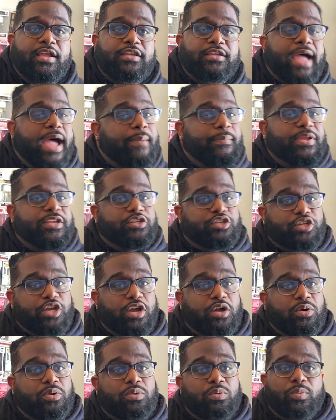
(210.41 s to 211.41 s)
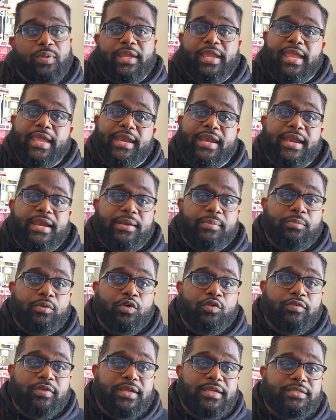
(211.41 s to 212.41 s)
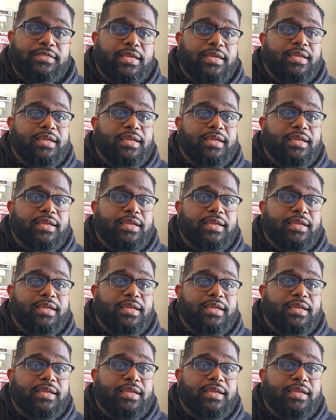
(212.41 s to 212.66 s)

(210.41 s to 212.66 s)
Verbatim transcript: I've been Joe with Candid at the Movies.